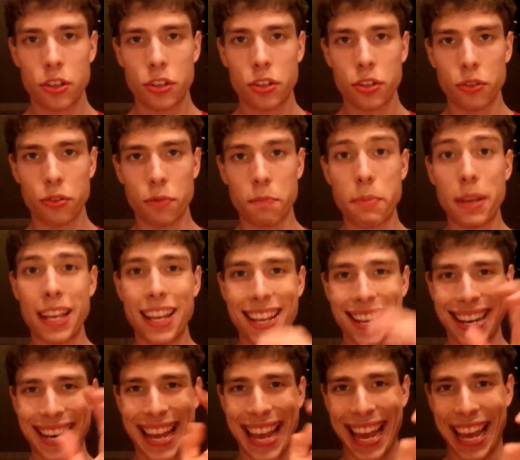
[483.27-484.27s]
to be
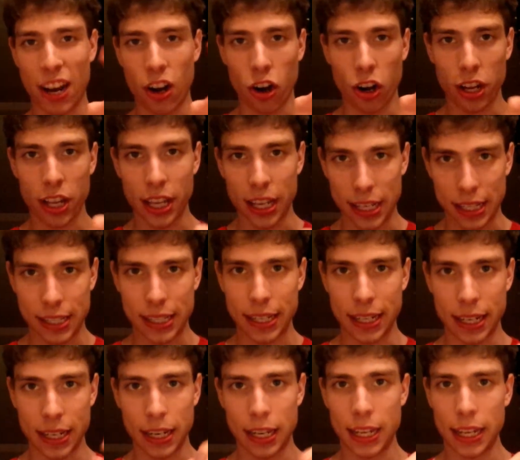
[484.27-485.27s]
an anarchist
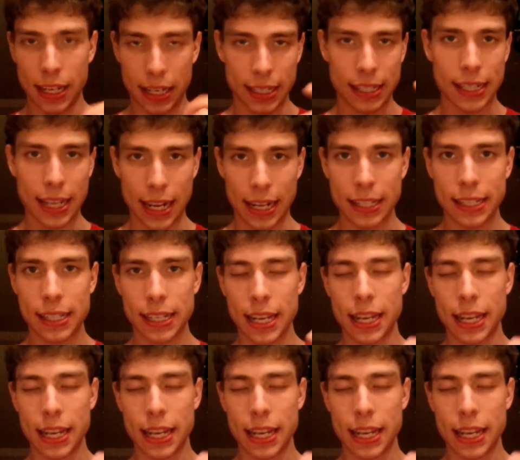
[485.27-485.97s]
in a sense,